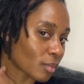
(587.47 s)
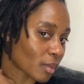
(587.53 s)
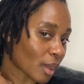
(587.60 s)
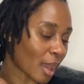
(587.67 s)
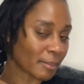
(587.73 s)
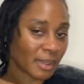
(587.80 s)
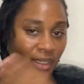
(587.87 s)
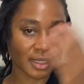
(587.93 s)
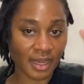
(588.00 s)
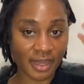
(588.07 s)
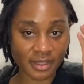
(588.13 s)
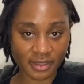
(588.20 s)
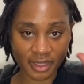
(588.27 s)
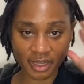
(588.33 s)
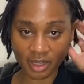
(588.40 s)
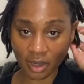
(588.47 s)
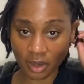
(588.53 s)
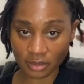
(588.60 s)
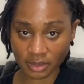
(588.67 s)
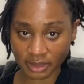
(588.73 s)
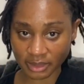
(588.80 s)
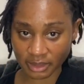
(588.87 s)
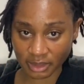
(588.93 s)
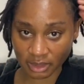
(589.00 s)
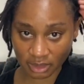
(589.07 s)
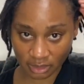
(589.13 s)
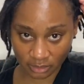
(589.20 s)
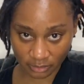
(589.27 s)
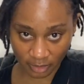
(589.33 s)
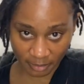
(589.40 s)
I mean, I done had a whole other
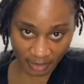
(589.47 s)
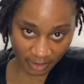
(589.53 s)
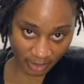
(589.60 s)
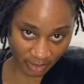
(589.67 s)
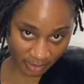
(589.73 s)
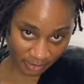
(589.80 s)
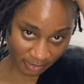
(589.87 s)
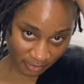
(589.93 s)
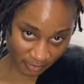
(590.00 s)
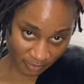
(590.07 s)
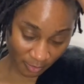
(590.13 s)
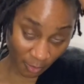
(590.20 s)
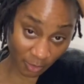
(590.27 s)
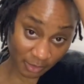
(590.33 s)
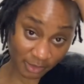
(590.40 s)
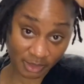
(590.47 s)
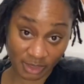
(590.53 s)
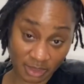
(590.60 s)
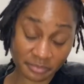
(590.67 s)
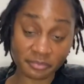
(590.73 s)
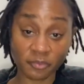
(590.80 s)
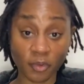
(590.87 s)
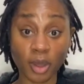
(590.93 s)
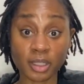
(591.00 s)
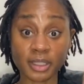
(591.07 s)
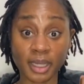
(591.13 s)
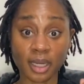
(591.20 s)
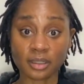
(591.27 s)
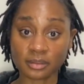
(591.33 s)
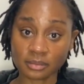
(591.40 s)
issue with my hair. All this has fallen
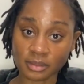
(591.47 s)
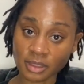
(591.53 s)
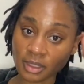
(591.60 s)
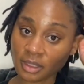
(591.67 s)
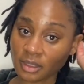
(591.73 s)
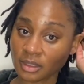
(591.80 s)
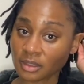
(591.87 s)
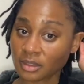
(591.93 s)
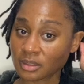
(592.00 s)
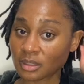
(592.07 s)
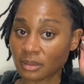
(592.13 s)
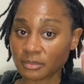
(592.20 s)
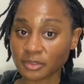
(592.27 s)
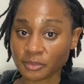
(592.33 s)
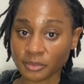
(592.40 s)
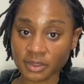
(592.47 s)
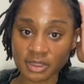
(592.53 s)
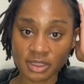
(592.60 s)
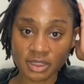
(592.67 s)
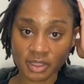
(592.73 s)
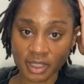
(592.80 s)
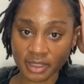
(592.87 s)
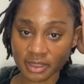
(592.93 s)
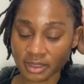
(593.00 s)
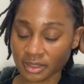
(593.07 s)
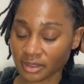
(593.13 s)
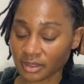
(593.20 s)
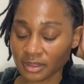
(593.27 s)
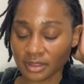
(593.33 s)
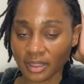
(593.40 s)
out. So I'm really trying to
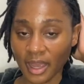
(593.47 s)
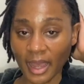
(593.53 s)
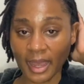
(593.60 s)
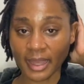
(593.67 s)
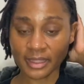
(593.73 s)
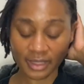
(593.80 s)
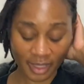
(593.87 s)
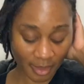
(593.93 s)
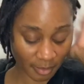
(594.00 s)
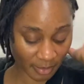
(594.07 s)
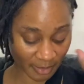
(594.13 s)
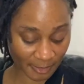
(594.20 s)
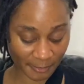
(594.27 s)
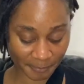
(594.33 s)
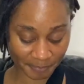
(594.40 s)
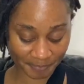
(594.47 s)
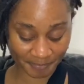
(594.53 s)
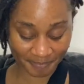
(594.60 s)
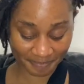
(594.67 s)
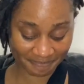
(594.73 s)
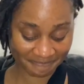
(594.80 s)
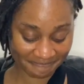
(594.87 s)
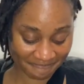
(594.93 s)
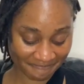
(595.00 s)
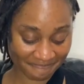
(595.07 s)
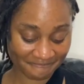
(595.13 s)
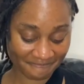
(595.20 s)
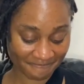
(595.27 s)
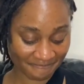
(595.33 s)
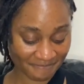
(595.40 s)
hide that, but
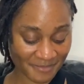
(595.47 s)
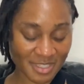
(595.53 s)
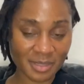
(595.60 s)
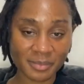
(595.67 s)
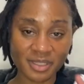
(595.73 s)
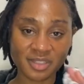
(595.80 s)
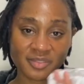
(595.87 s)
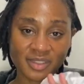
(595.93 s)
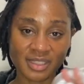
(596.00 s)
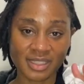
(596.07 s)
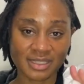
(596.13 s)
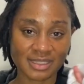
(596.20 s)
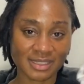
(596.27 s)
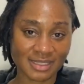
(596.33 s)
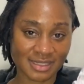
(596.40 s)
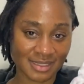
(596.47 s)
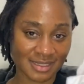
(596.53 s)
I'm here for this.